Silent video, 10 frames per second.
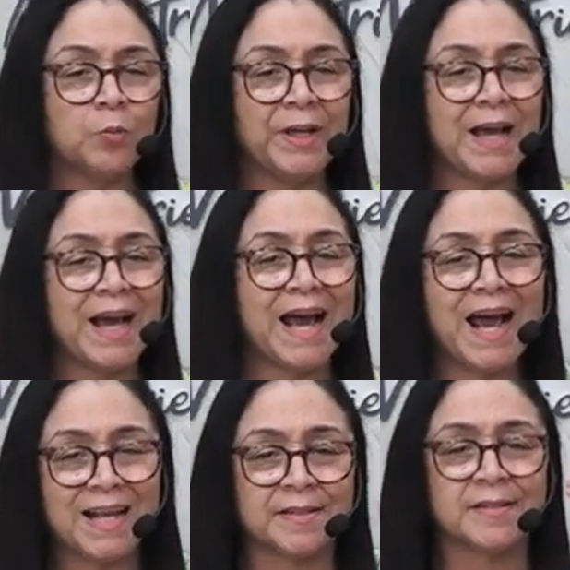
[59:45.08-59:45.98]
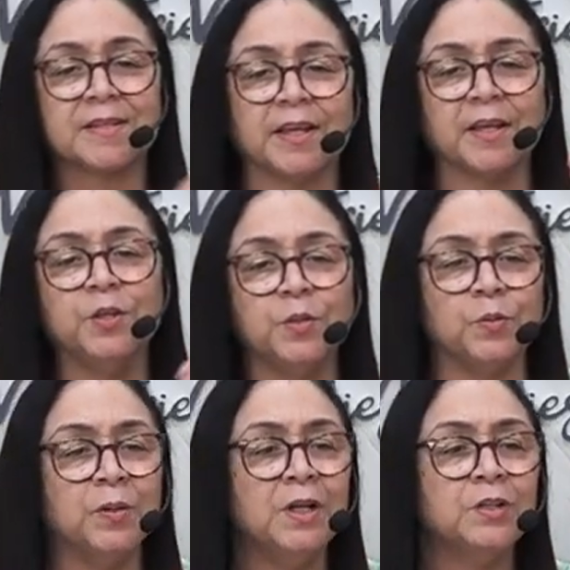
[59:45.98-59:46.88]
we are asking
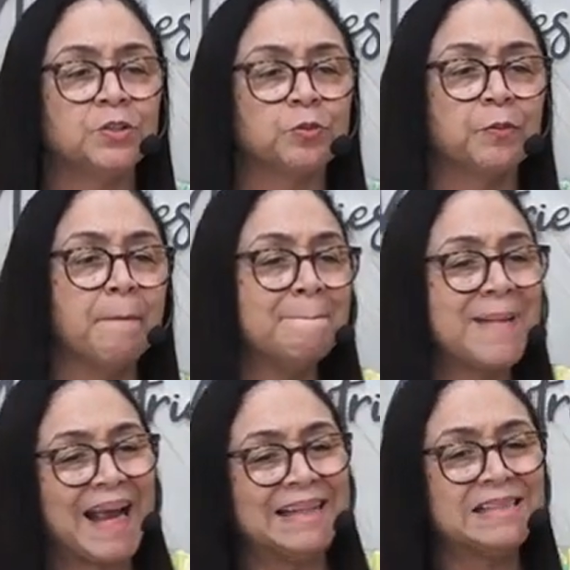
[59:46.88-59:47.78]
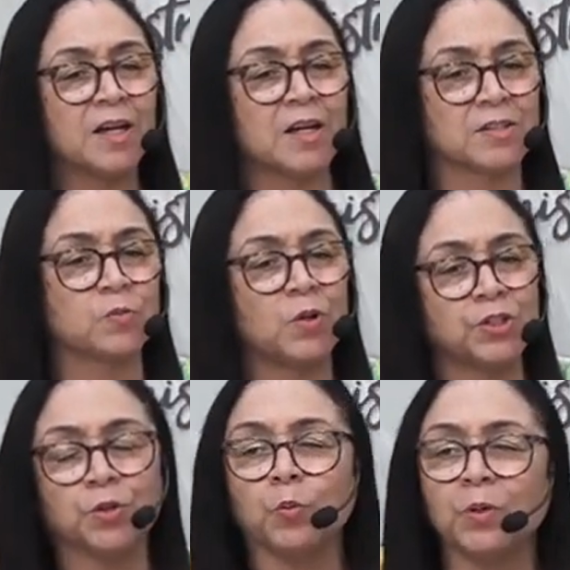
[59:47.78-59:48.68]
you to remind us what
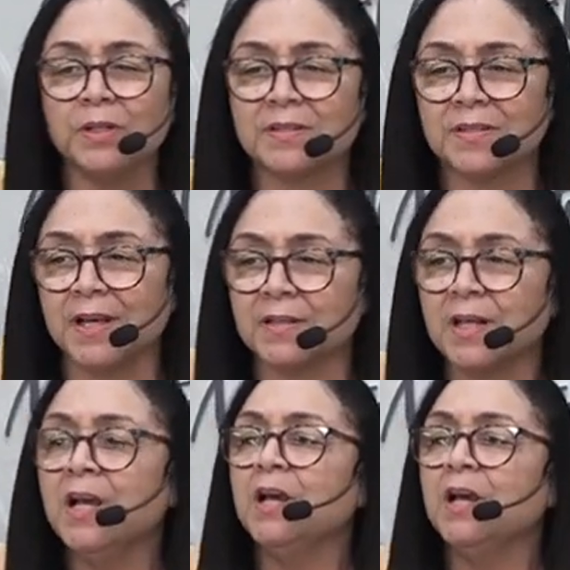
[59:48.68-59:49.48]
your word says.